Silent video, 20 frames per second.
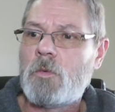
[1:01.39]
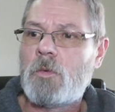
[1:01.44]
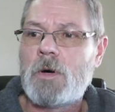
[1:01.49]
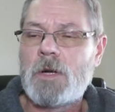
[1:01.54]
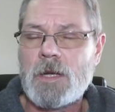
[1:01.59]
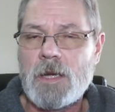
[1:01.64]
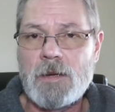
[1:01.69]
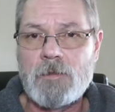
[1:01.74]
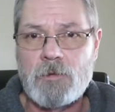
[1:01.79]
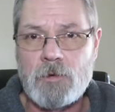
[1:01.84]

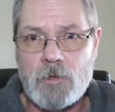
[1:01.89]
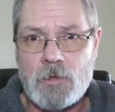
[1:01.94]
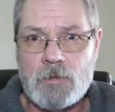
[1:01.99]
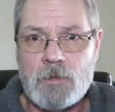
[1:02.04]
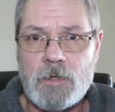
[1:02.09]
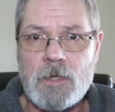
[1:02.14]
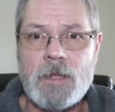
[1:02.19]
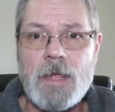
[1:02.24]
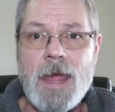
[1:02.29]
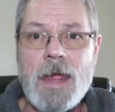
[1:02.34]
whatever.
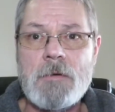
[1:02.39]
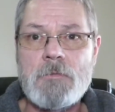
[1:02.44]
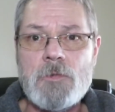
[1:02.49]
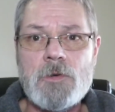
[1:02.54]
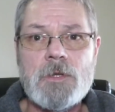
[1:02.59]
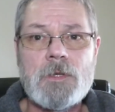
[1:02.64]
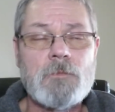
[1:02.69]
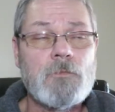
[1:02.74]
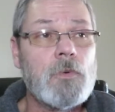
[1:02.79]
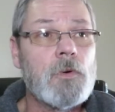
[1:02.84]
The camera
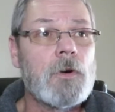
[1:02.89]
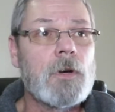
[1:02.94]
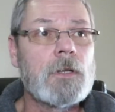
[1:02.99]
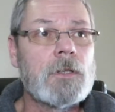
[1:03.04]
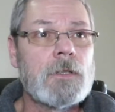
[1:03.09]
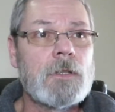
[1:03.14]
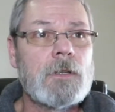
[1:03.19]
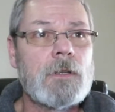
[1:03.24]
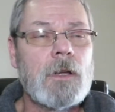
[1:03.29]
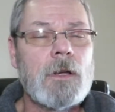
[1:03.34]
is
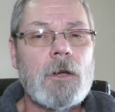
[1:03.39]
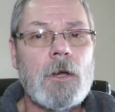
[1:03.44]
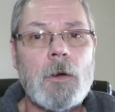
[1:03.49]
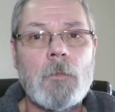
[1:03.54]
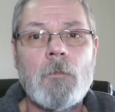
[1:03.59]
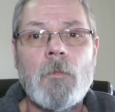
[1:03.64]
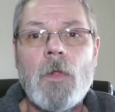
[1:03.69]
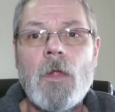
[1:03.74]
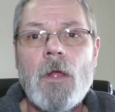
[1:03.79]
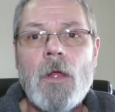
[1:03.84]
important.
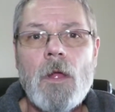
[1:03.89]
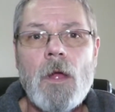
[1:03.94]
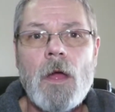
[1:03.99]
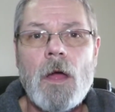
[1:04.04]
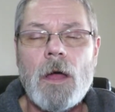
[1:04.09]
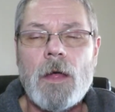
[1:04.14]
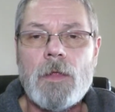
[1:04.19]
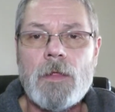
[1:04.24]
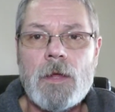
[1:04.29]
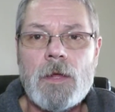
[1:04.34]

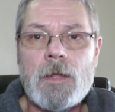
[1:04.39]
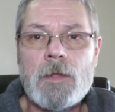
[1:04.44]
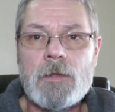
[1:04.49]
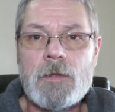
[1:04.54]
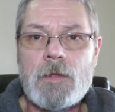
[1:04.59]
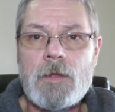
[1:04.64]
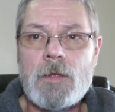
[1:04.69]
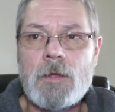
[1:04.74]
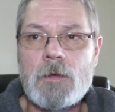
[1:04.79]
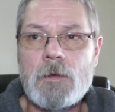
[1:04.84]
And
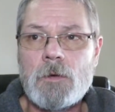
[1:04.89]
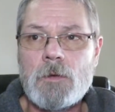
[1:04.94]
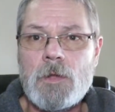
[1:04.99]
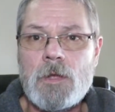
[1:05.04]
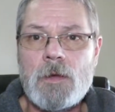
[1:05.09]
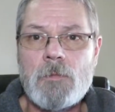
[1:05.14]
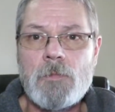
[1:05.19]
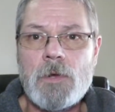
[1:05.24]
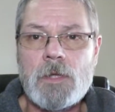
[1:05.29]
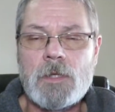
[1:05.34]
then,
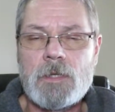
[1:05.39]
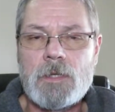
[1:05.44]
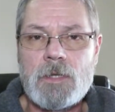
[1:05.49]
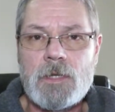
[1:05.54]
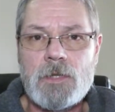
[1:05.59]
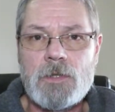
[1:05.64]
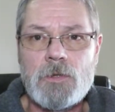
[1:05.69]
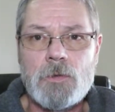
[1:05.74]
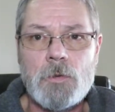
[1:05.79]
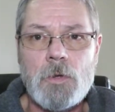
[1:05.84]
the
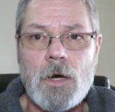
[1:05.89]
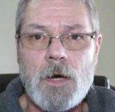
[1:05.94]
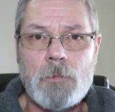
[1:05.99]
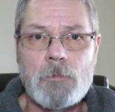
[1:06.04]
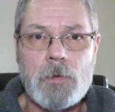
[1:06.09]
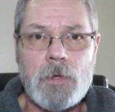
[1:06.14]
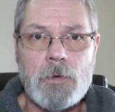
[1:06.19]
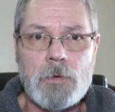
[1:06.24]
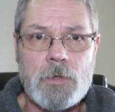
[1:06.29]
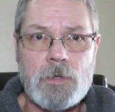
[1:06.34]
ability to
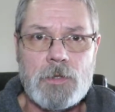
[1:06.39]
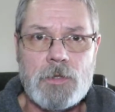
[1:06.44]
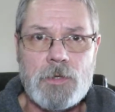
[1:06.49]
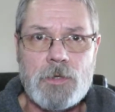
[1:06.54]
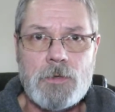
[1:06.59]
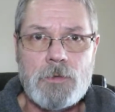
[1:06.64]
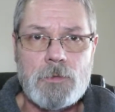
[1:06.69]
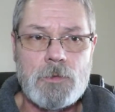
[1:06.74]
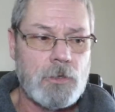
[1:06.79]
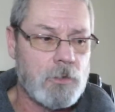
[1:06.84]
upload it to
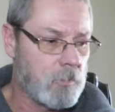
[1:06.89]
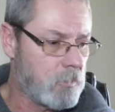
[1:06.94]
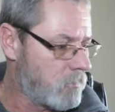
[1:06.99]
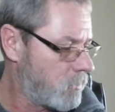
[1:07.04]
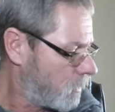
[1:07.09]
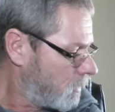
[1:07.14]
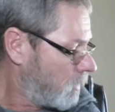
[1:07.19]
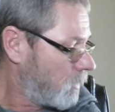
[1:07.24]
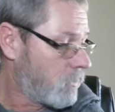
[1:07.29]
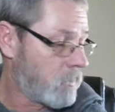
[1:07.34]
YouTube,
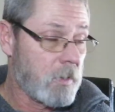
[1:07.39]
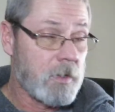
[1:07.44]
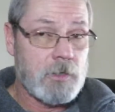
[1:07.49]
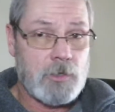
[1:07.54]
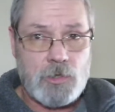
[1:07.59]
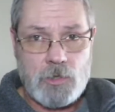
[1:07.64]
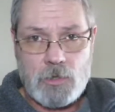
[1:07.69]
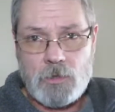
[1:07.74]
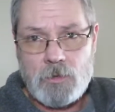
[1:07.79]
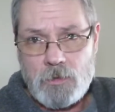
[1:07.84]

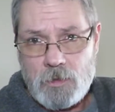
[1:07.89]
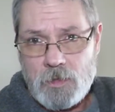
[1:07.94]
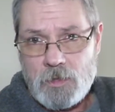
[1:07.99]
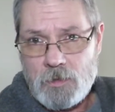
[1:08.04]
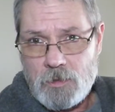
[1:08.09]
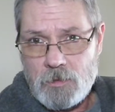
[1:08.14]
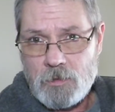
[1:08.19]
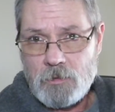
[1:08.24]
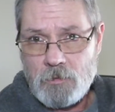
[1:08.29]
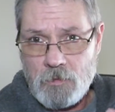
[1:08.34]
which you
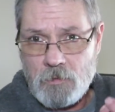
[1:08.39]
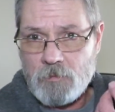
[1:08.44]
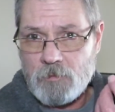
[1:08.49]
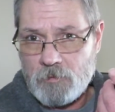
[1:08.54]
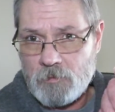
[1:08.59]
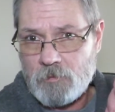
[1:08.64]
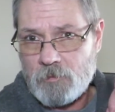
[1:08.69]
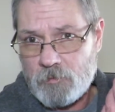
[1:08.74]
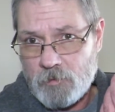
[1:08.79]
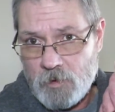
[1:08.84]
can do
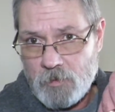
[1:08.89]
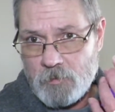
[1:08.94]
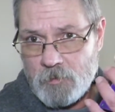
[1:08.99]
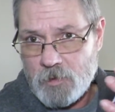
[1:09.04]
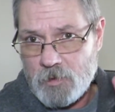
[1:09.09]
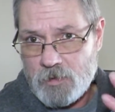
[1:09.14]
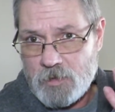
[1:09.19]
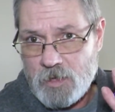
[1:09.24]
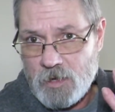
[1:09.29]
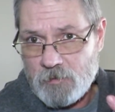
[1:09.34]
from
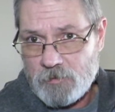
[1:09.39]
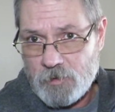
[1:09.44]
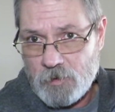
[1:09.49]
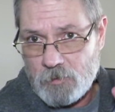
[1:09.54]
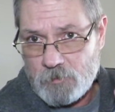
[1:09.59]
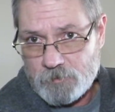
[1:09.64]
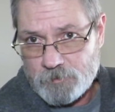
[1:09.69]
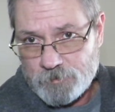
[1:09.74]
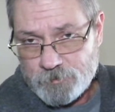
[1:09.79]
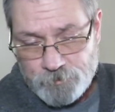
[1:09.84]
your cell
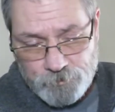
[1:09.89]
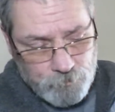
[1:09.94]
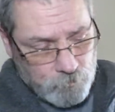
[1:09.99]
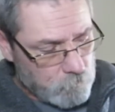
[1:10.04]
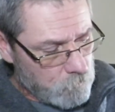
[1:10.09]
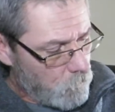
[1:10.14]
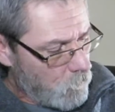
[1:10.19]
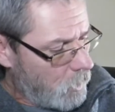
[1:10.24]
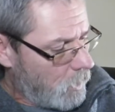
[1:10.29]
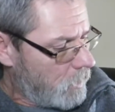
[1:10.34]
phone.
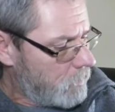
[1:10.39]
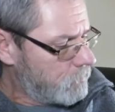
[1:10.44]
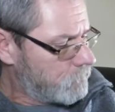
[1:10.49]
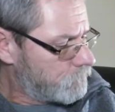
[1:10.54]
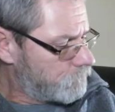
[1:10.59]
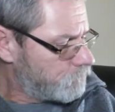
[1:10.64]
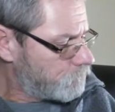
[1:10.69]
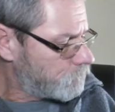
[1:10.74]
Okay?